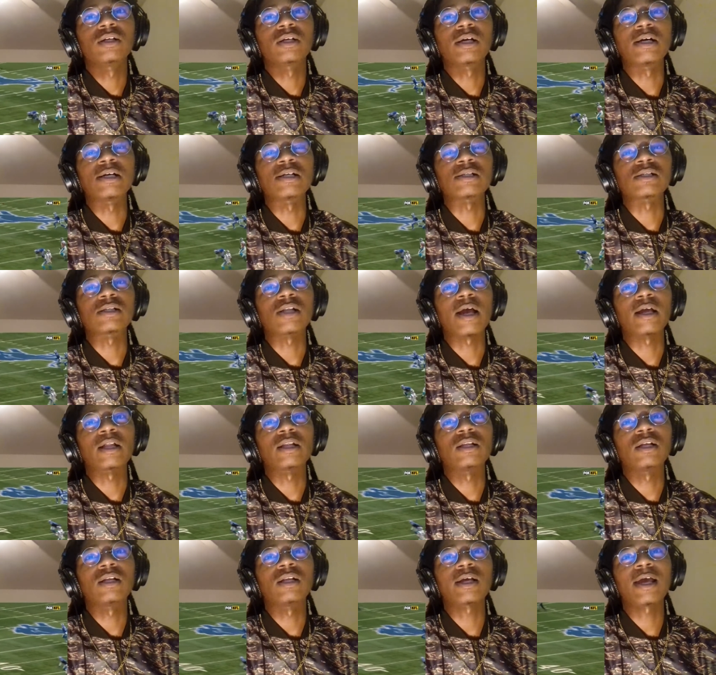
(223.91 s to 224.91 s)
Because
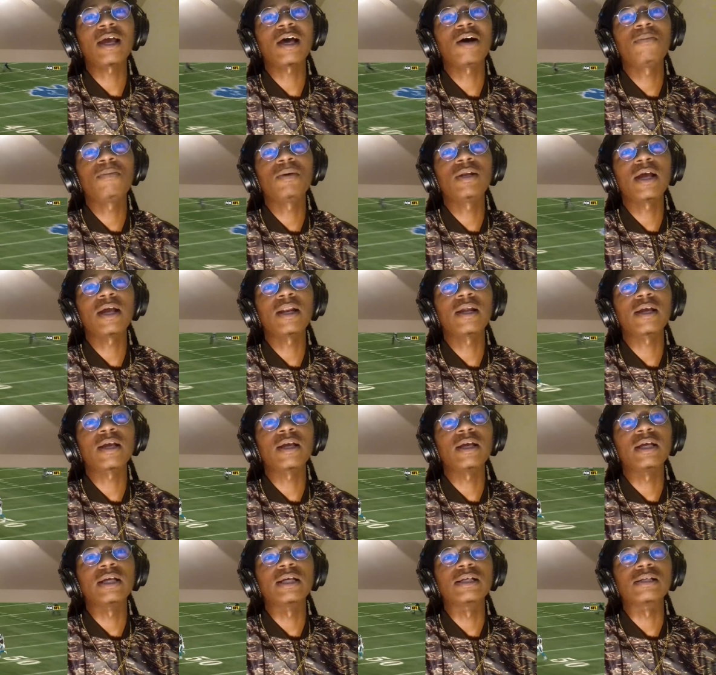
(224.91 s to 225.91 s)
like, look, look at how big that nigga
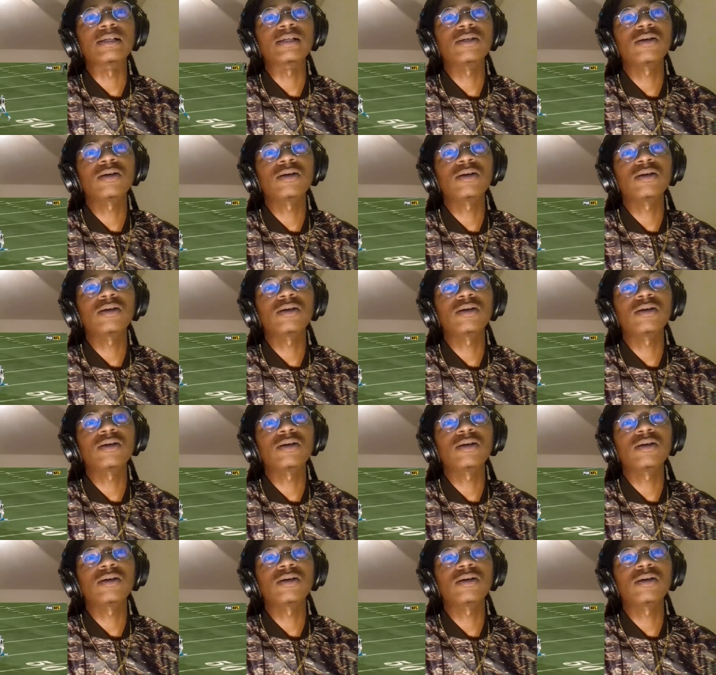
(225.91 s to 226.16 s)
is.